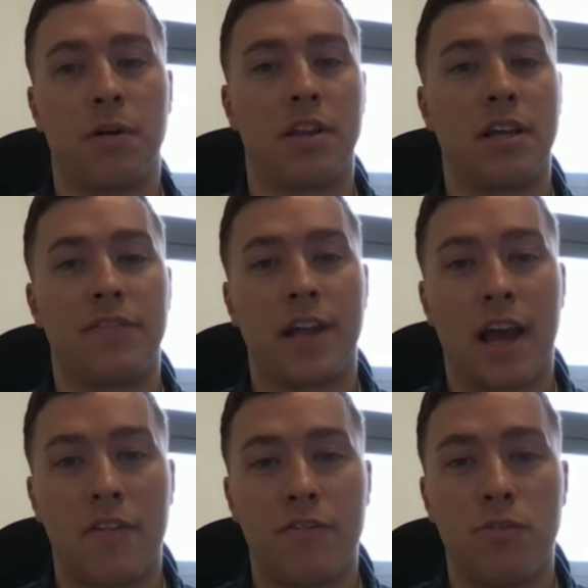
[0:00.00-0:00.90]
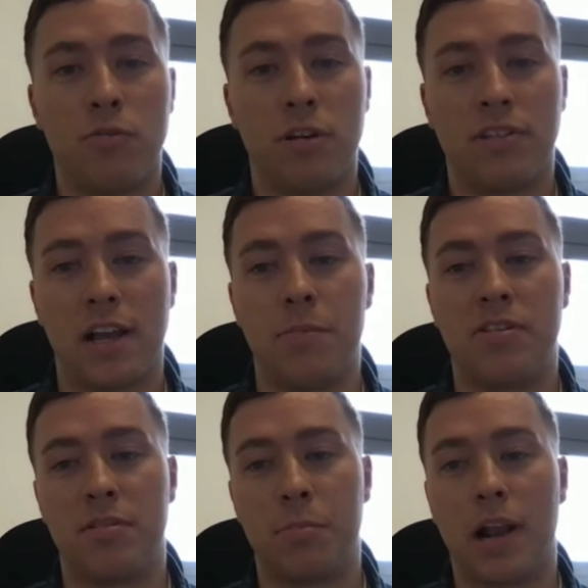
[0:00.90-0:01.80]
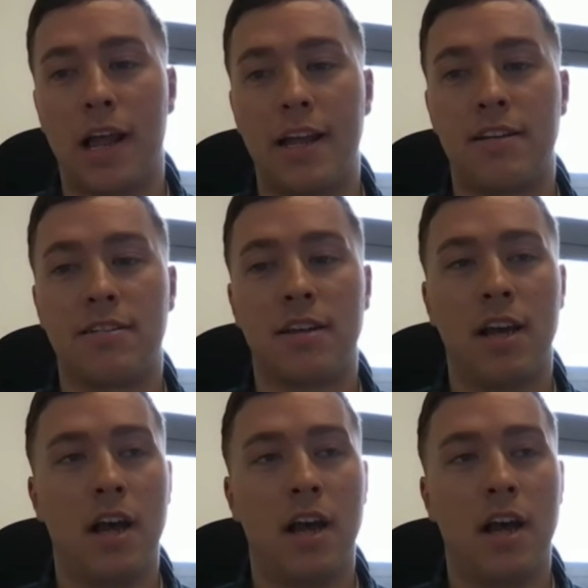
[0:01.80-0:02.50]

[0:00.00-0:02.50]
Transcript: But I think if they have all those elements in place,